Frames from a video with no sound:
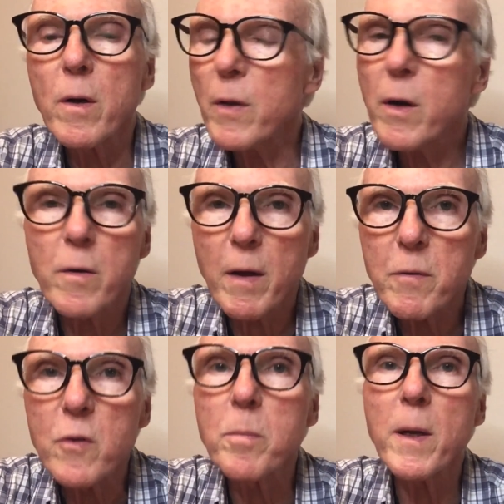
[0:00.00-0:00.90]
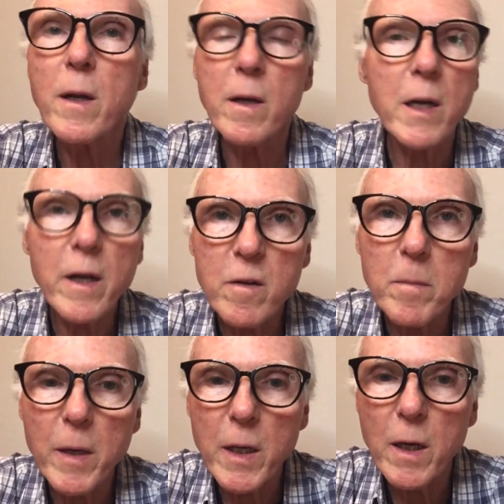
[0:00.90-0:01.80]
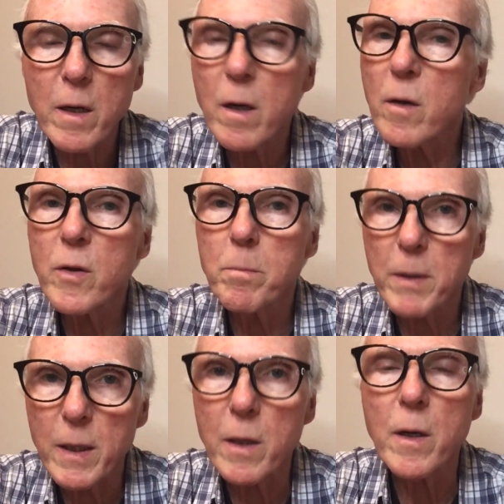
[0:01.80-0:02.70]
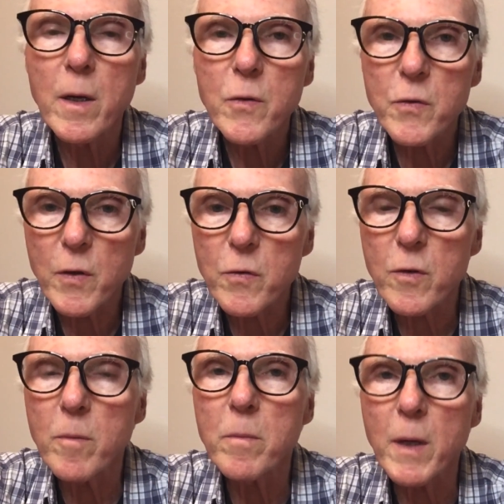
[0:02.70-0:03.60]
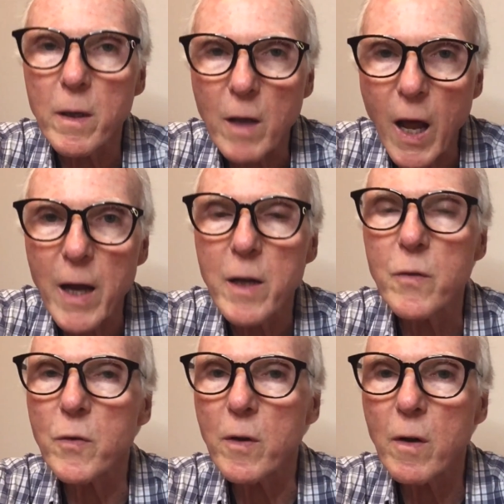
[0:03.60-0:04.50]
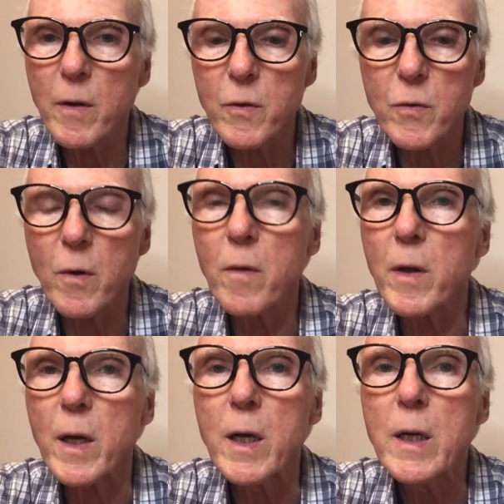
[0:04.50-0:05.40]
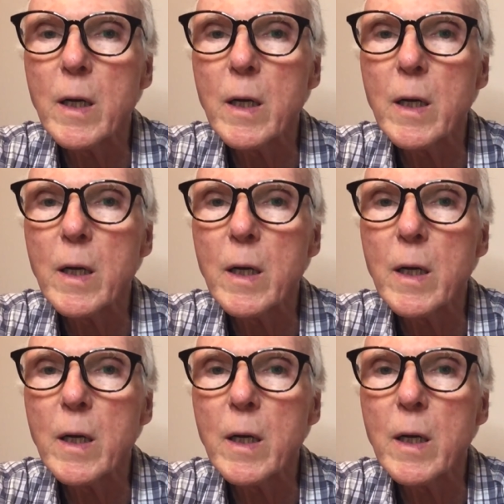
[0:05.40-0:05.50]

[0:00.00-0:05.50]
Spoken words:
They don't have to spend a ton of money on a big system and lines and all that sort of thing.